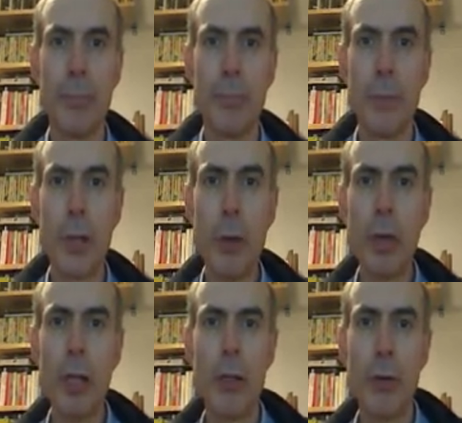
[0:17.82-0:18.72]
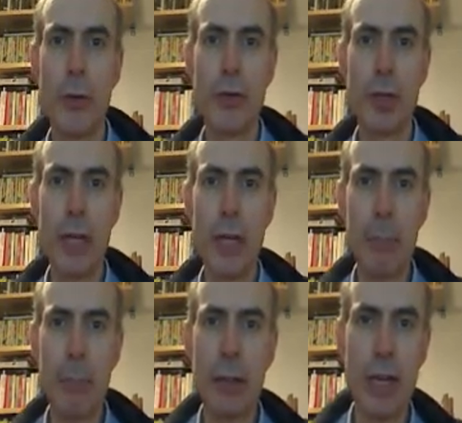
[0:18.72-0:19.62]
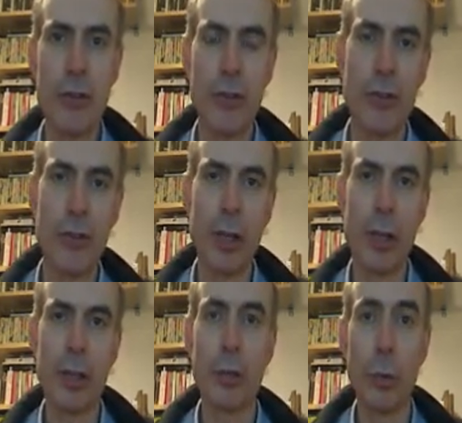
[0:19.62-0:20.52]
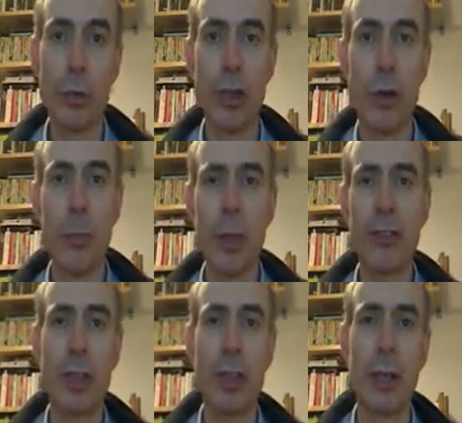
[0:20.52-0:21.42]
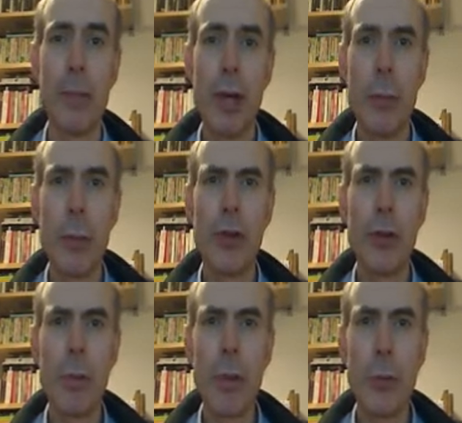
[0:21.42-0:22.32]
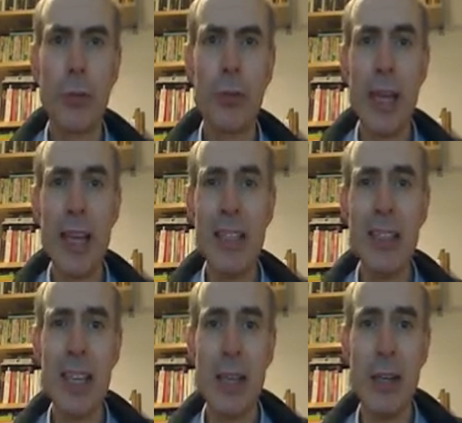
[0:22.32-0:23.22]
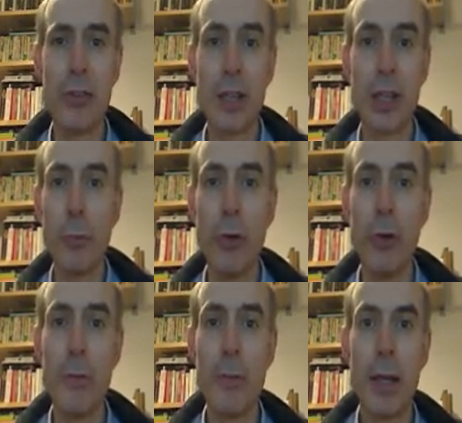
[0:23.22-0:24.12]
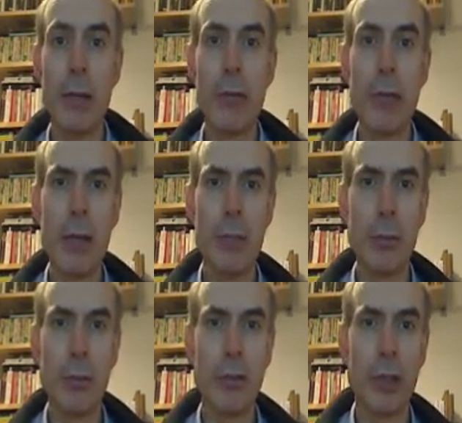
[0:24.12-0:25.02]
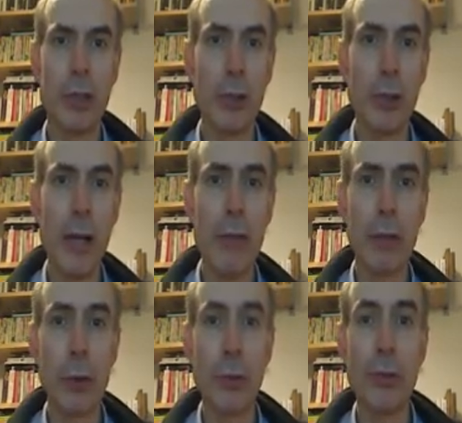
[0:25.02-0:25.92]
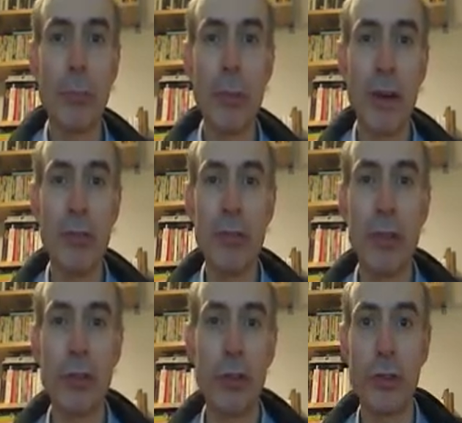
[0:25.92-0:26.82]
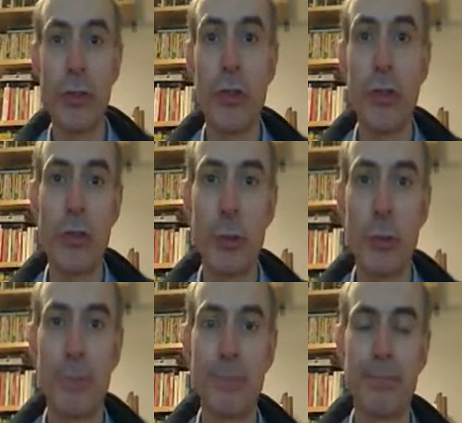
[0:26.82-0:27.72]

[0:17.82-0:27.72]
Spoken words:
They're commonly used in applications like audio mixing, where you may want an LED to come on if the input signal ever goes above a certain threshold.